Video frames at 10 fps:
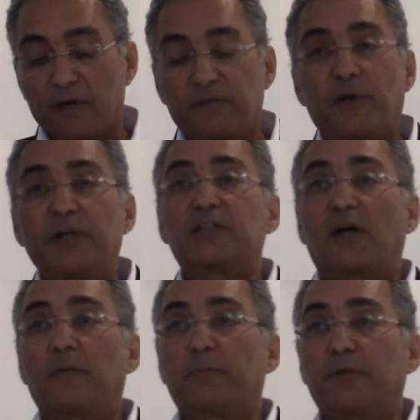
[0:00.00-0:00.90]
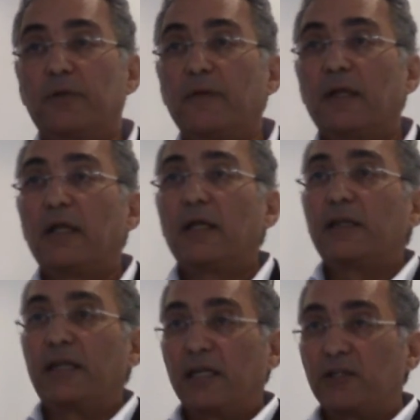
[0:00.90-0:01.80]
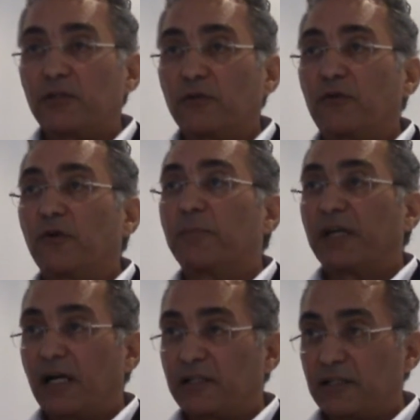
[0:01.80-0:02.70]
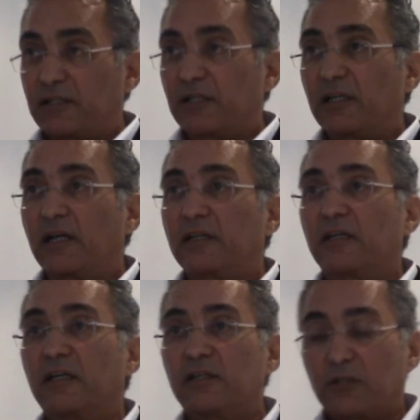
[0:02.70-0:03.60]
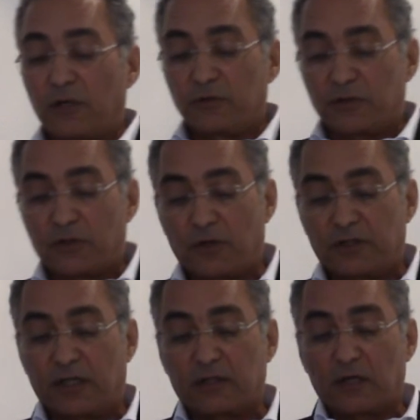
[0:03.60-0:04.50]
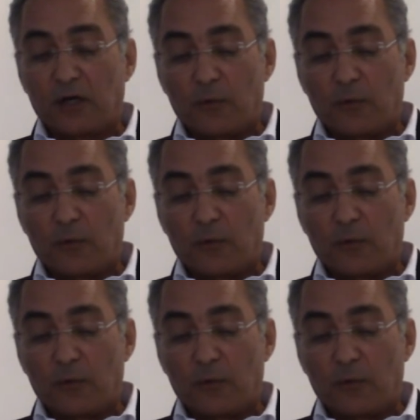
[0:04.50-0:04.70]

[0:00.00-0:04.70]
For example, the Institute Group Analysis in London in its Codes of Conduct,